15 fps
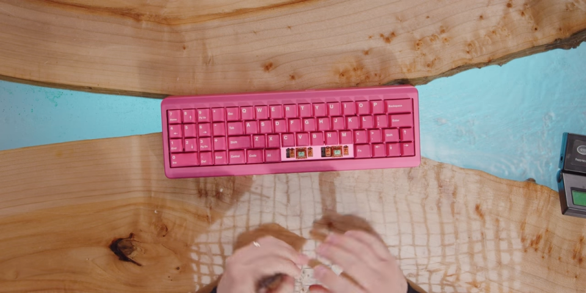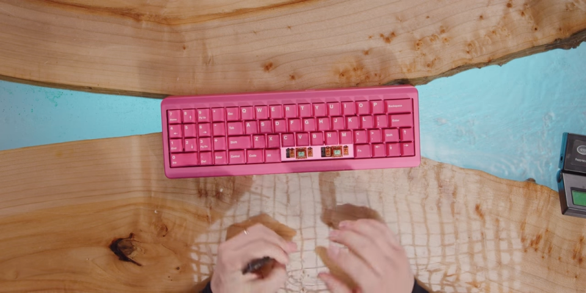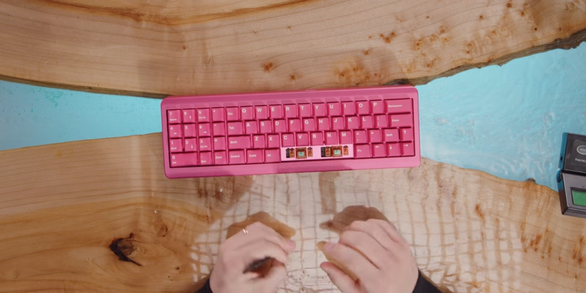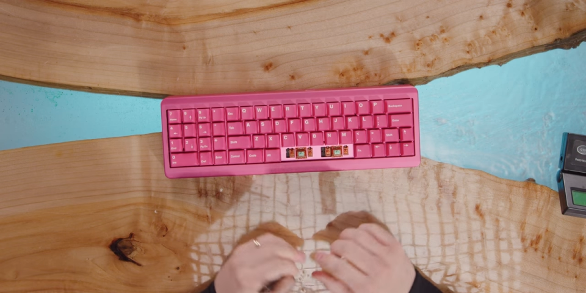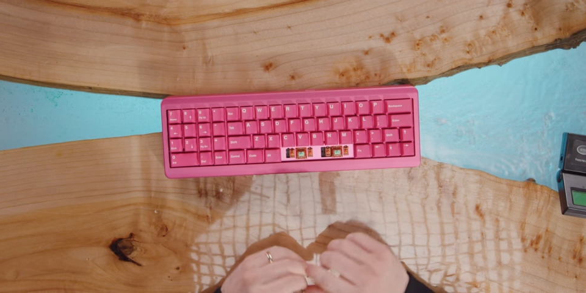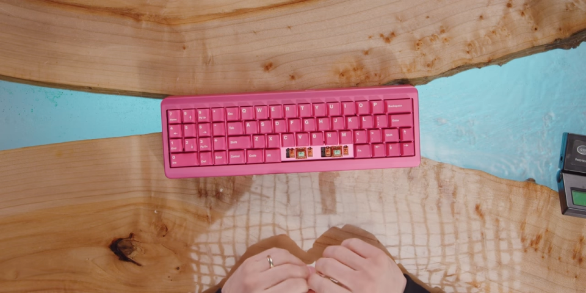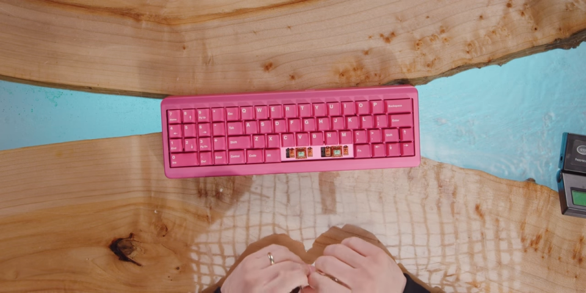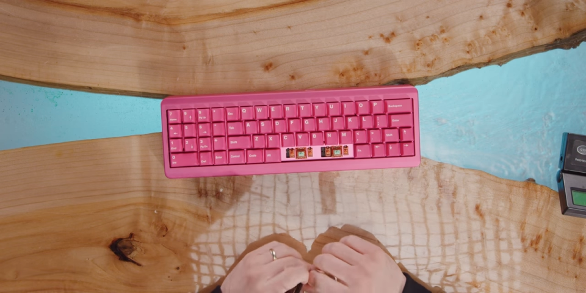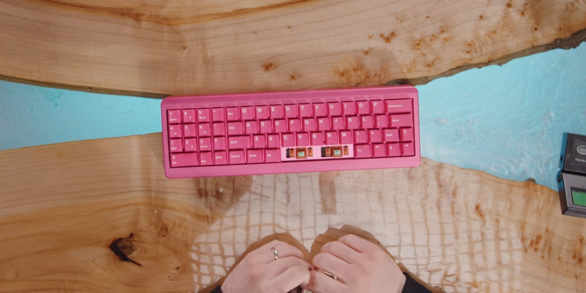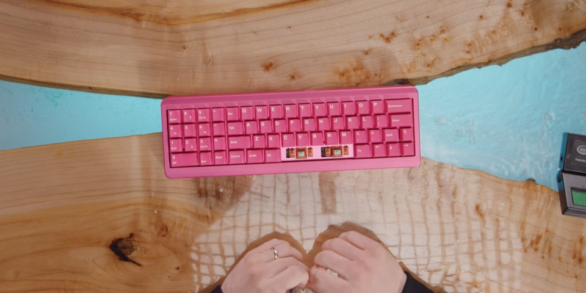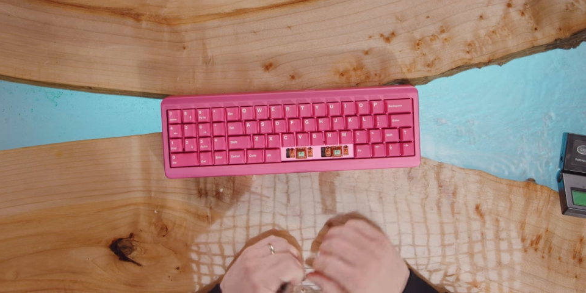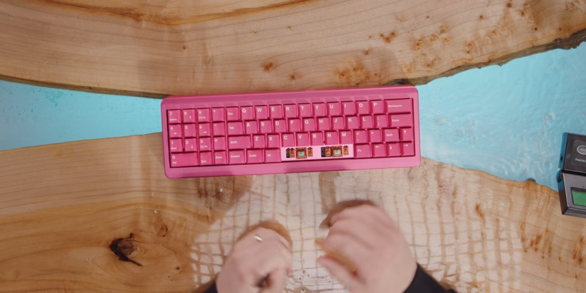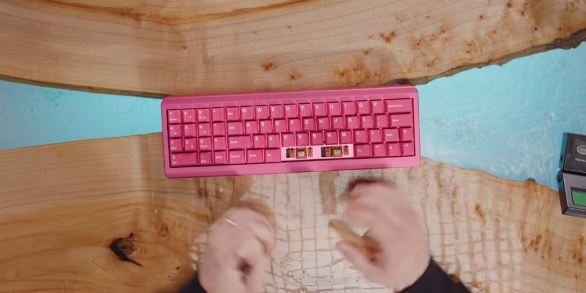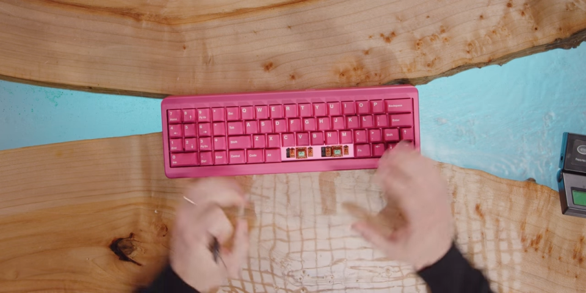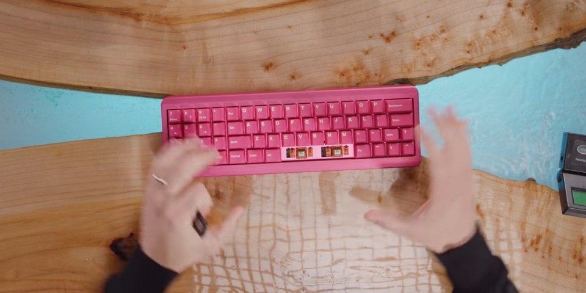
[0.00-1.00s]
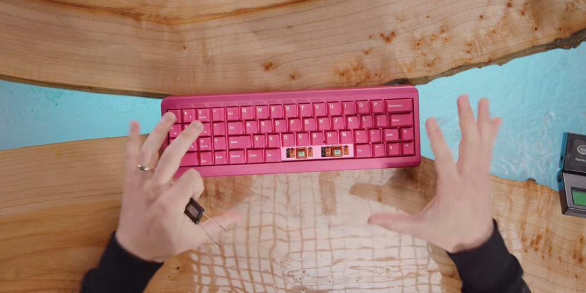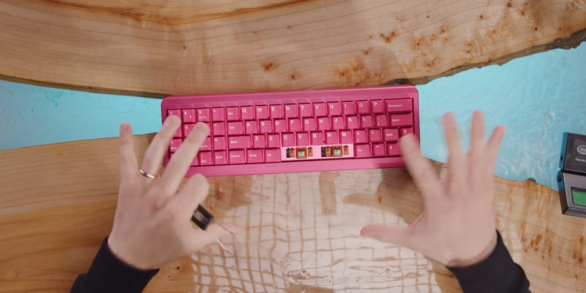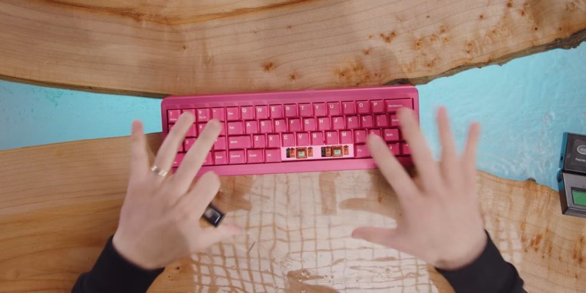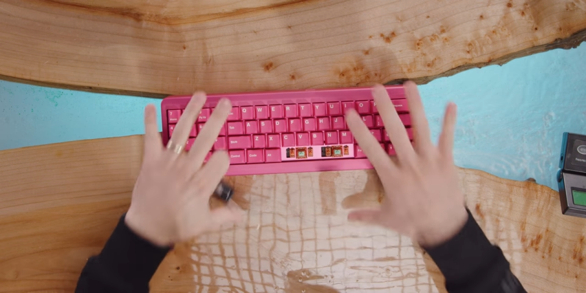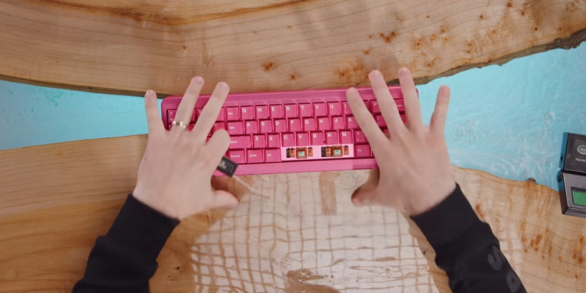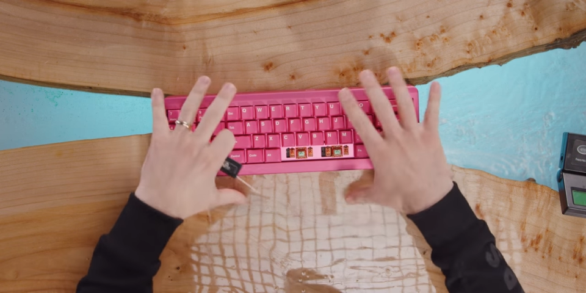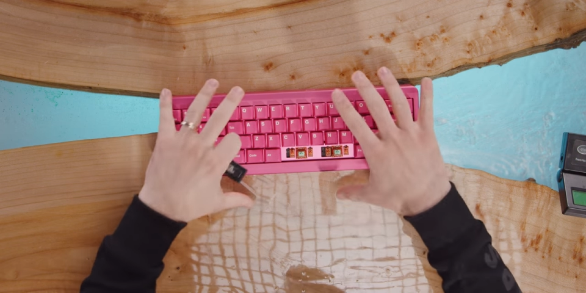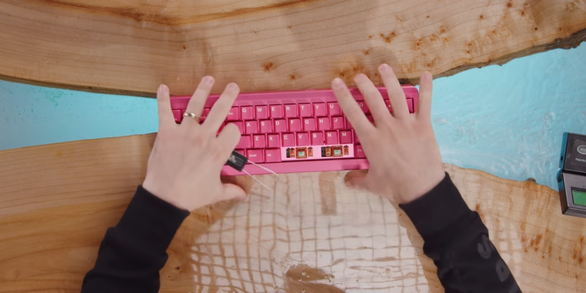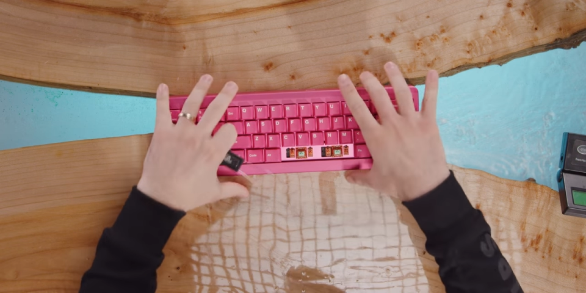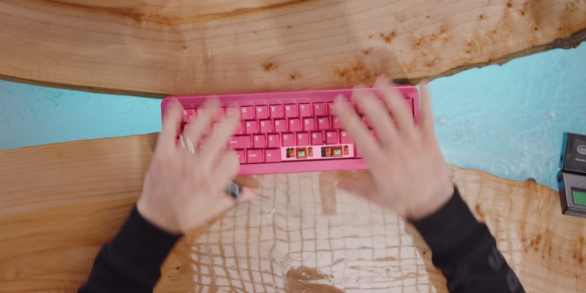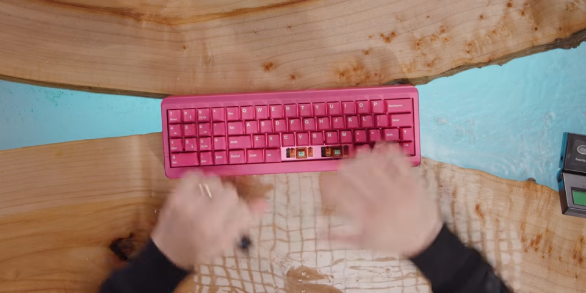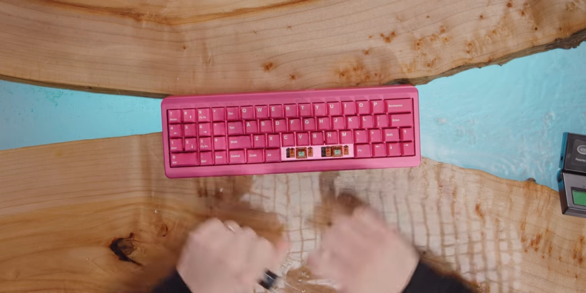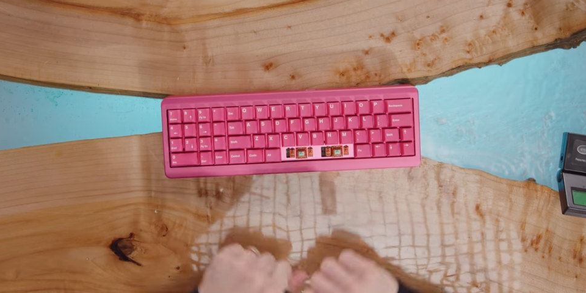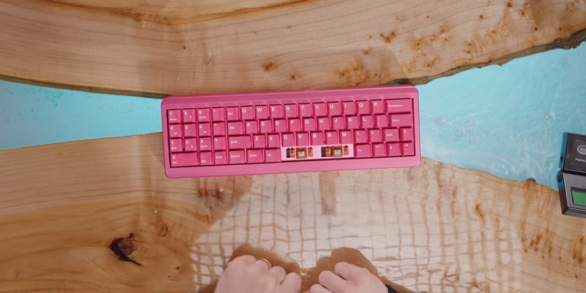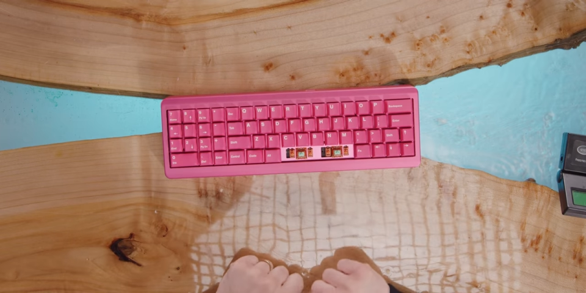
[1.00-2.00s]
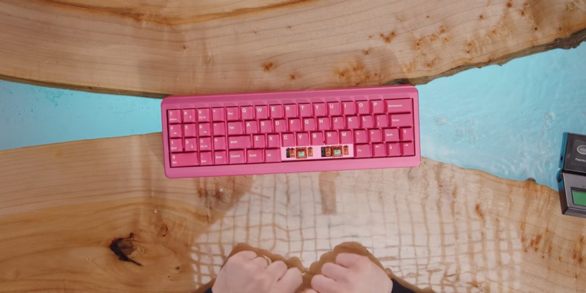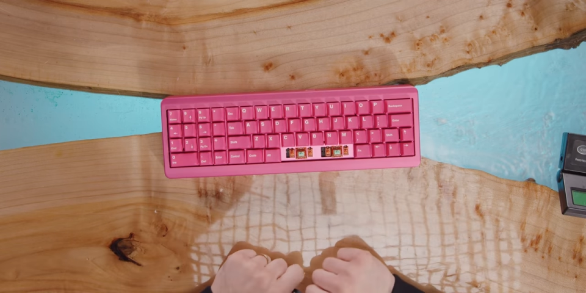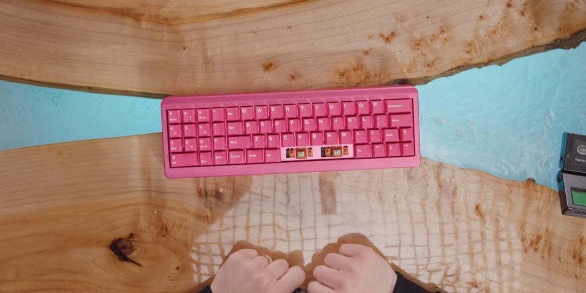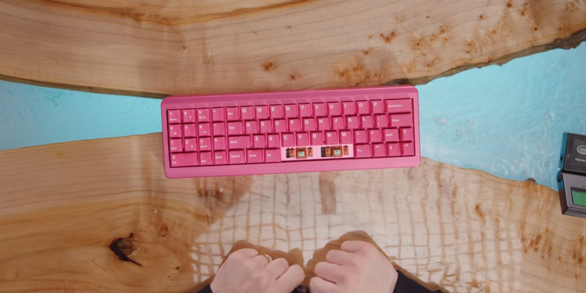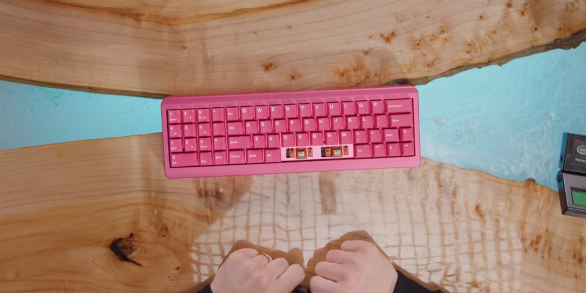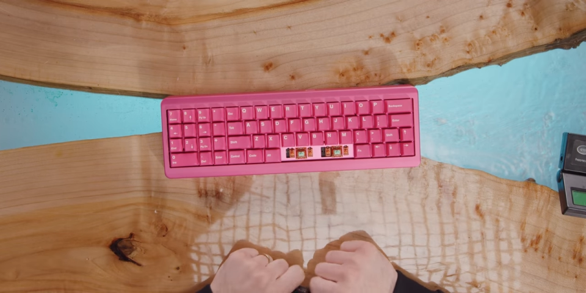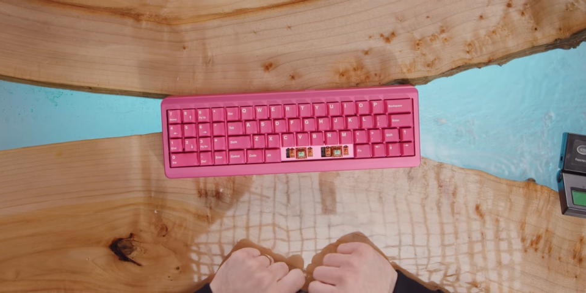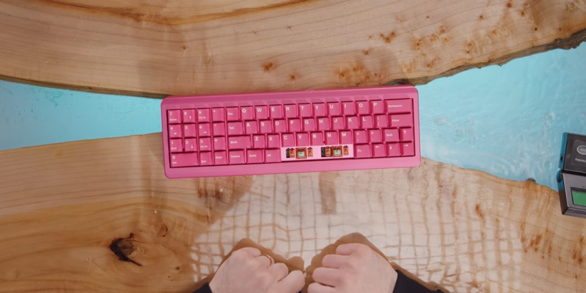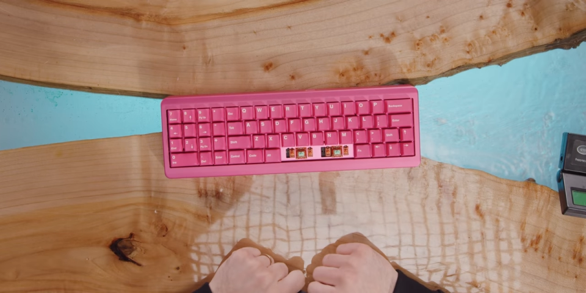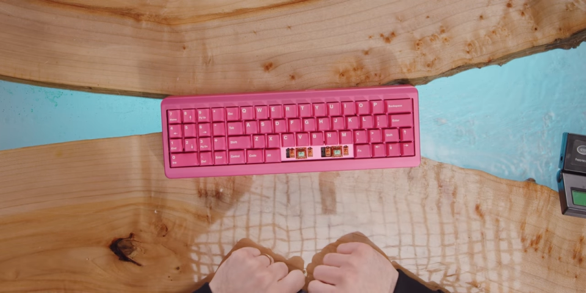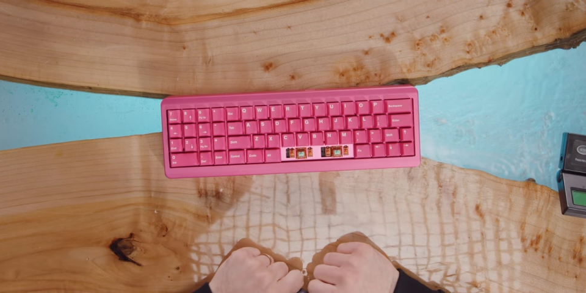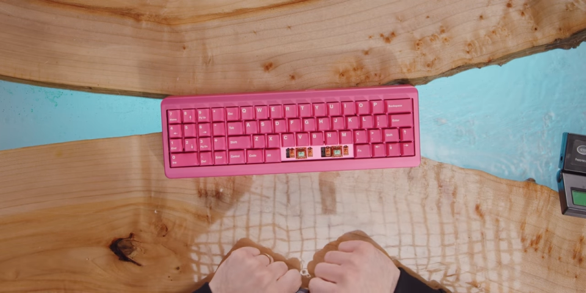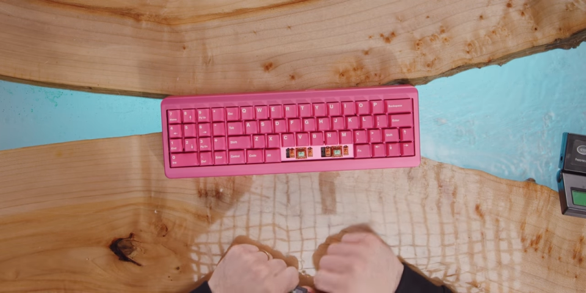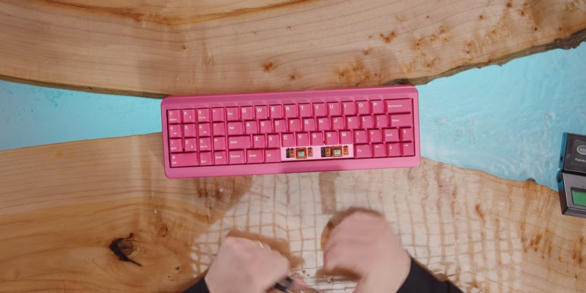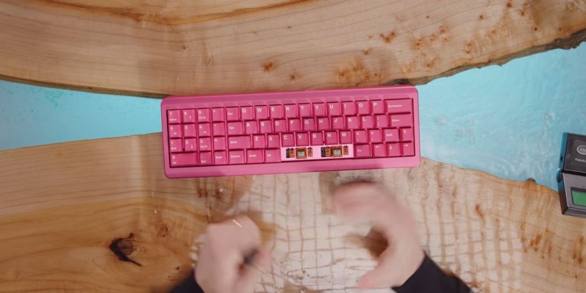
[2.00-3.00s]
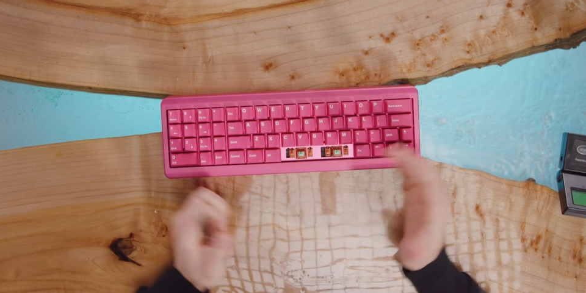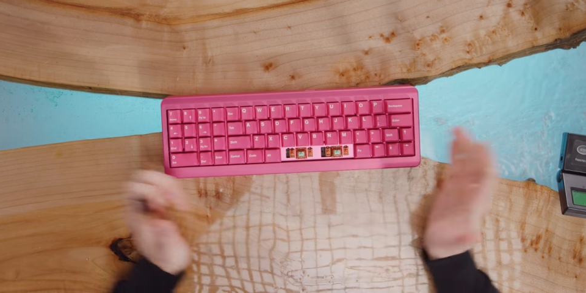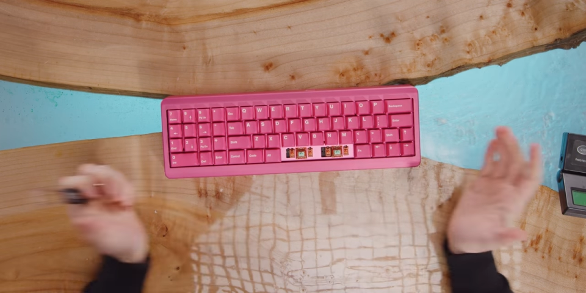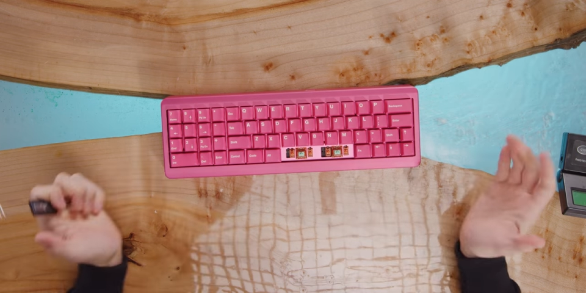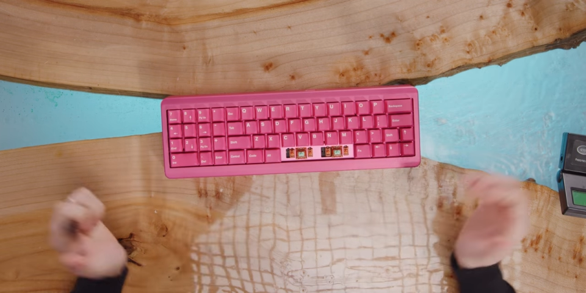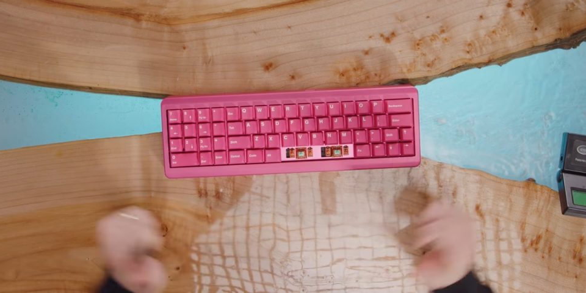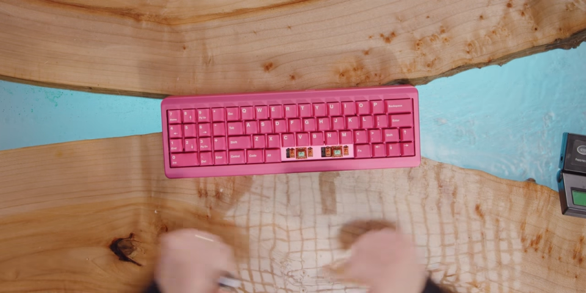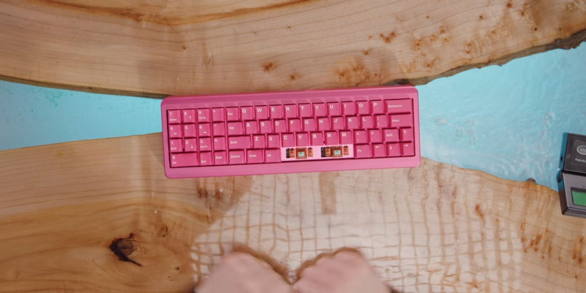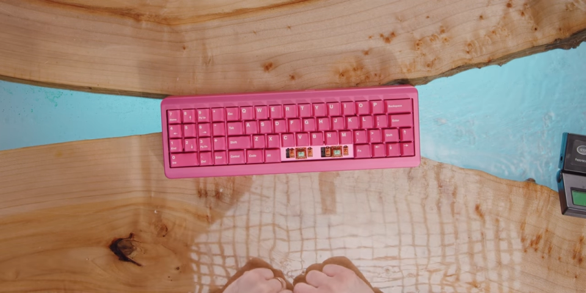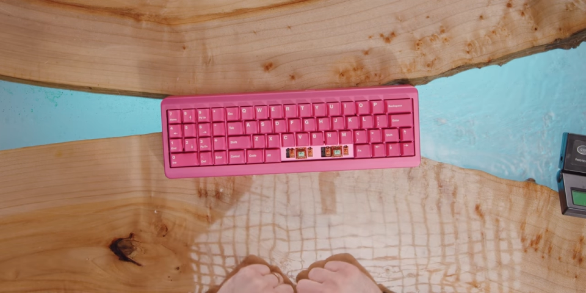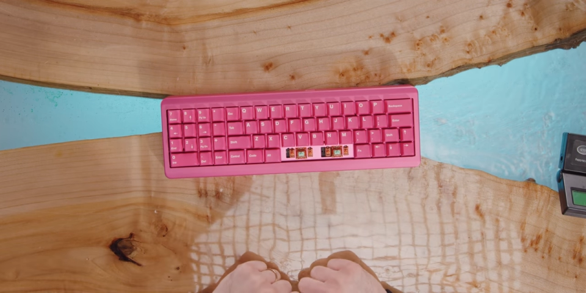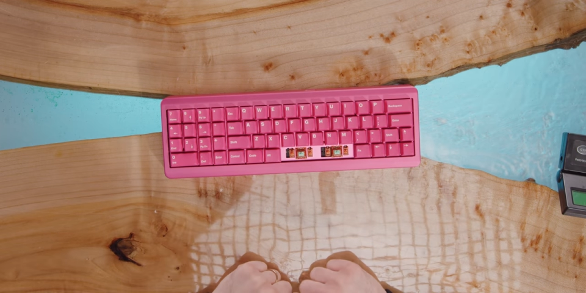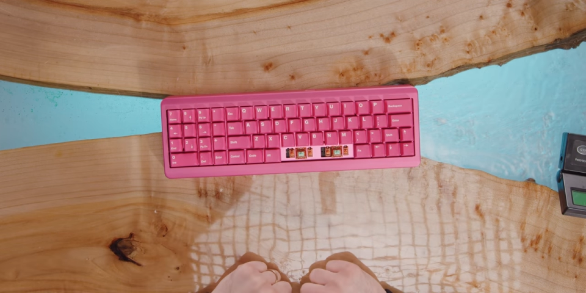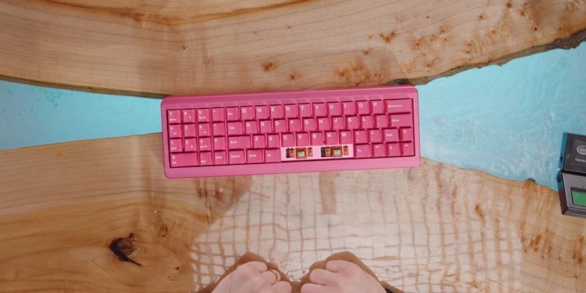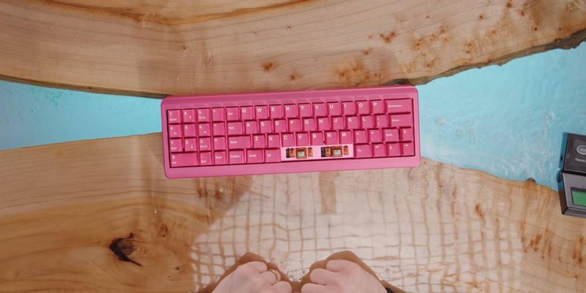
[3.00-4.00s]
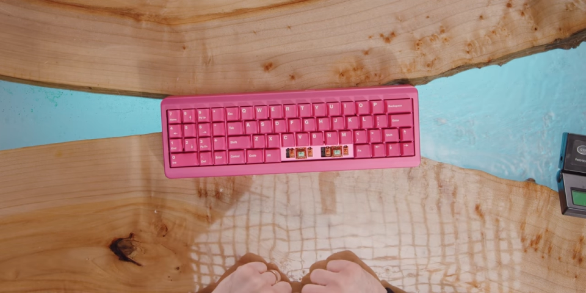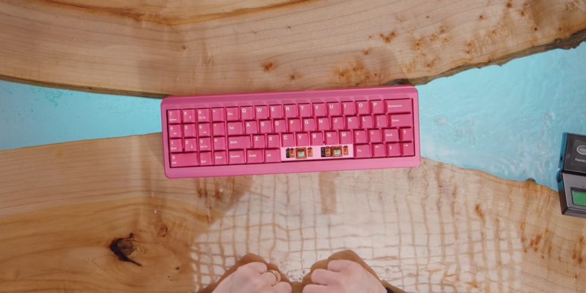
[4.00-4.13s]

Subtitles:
No face is visible, so there are no lips to read.